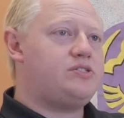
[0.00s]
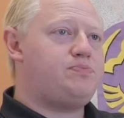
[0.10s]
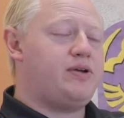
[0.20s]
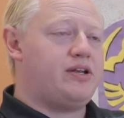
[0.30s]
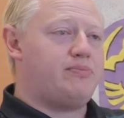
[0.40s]

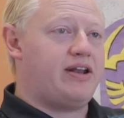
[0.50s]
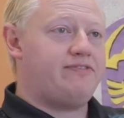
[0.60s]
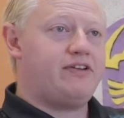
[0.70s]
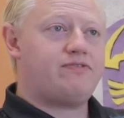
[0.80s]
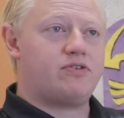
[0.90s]
been a
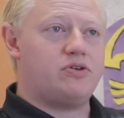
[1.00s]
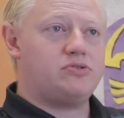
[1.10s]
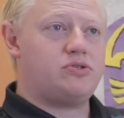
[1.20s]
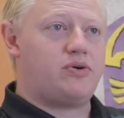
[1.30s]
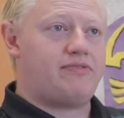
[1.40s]
benefit for
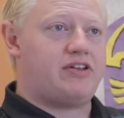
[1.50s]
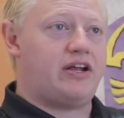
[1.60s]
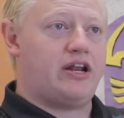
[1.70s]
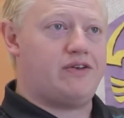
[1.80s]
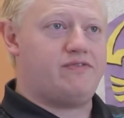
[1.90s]
those who have
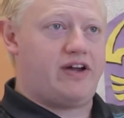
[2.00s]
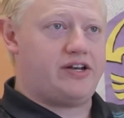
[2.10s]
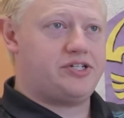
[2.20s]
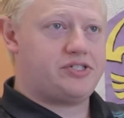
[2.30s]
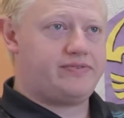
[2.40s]
taken
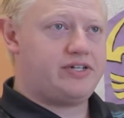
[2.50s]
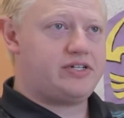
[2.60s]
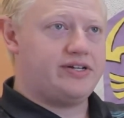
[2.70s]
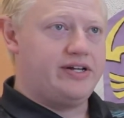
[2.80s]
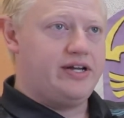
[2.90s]
advantage of
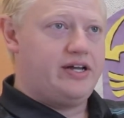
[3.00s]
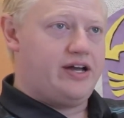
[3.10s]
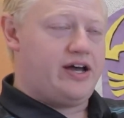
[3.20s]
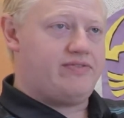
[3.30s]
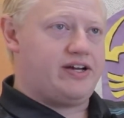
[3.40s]
it.
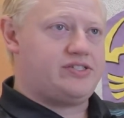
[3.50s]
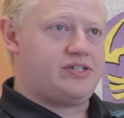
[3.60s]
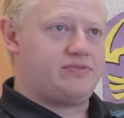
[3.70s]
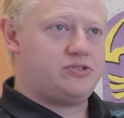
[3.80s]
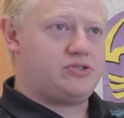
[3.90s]
I've had
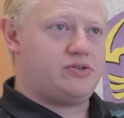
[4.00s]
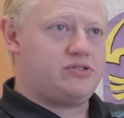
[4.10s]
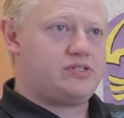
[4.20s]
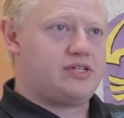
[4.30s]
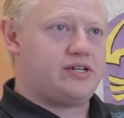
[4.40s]
several
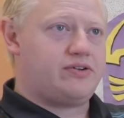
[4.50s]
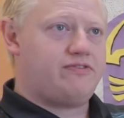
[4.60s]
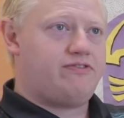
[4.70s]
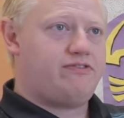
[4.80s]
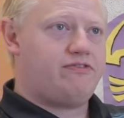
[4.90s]
students that
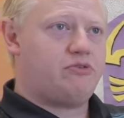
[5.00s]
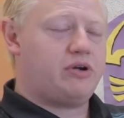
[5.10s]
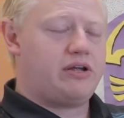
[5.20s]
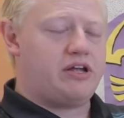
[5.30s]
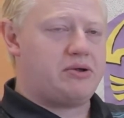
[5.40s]
have
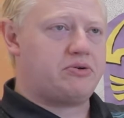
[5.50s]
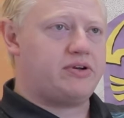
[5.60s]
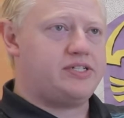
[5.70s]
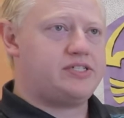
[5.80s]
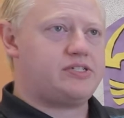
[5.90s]

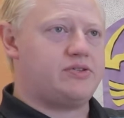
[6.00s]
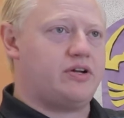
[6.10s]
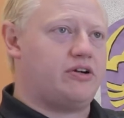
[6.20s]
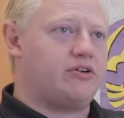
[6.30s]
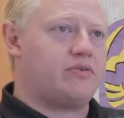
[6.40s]
increased
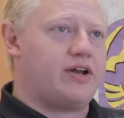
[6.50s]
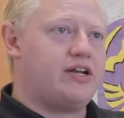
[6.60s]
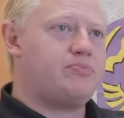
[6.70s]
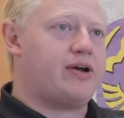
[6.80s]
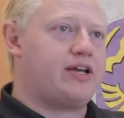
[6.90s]
their
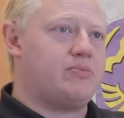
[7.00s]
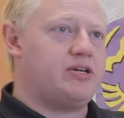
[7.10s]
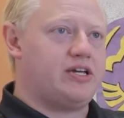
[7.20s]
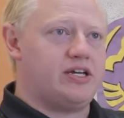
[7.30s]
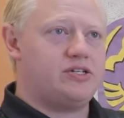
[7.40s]
grade by
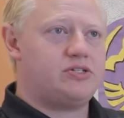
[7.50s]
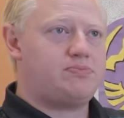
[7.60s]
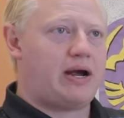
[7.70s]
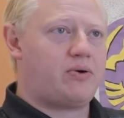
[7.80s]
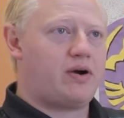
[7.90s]
coming into
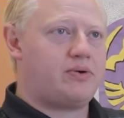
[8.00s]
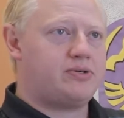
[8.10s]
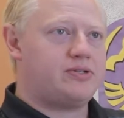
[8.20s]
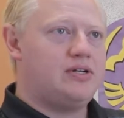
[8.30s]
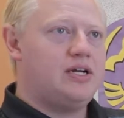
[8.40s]
power hour,